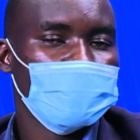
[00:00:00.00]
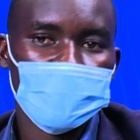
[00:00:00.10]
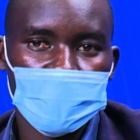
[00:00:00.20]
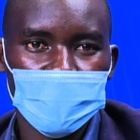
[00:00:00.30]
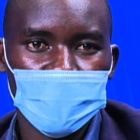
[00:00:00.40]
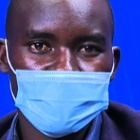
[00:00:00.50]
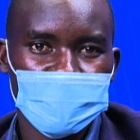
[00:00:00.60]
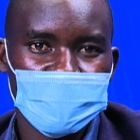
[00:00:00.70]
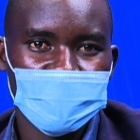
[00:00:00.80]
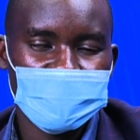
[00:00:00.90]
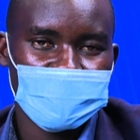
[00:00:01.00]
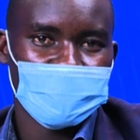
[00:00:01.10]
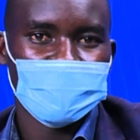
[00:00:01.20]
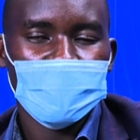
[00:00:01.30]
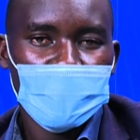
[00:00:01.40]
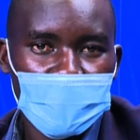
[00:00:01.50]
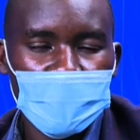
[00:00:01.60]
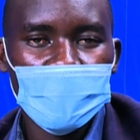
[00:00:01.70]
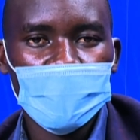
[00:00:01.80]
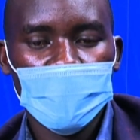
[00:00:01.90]
to talk about our country,
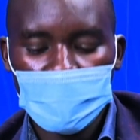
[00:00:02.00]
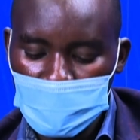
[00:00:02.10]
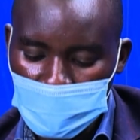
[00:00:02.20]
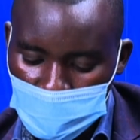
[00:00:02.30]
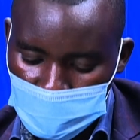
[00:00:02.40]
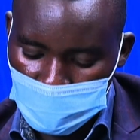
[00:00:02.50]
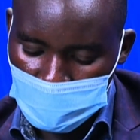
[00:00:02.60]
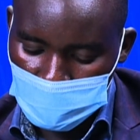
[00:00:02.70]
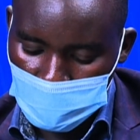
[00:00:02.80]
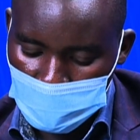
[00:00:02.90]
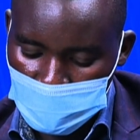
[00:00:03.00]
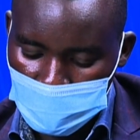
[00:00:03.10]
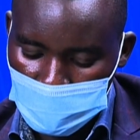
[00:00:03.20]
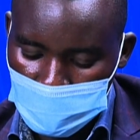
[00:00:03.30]
allow me to react on that Corona